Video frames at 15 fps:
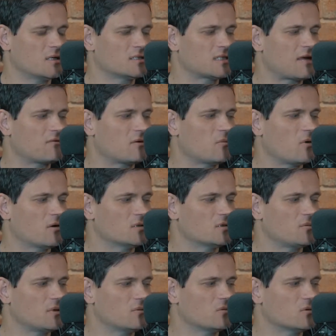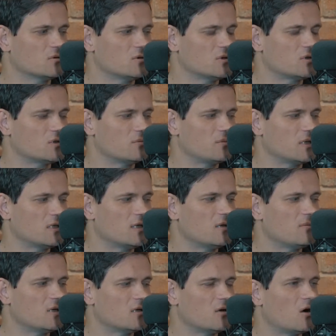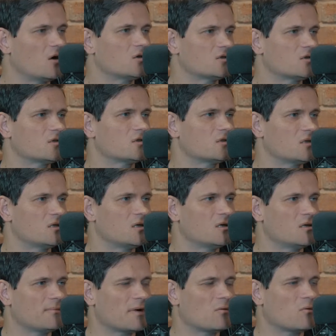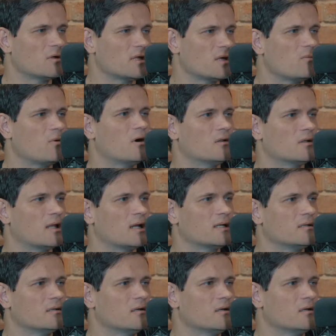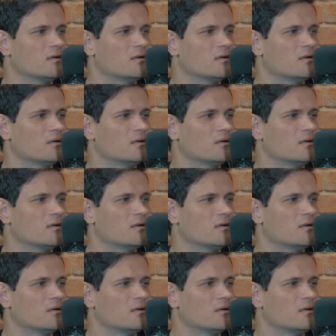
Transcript: savvy point to people just to be a little bit cautious about what they put online.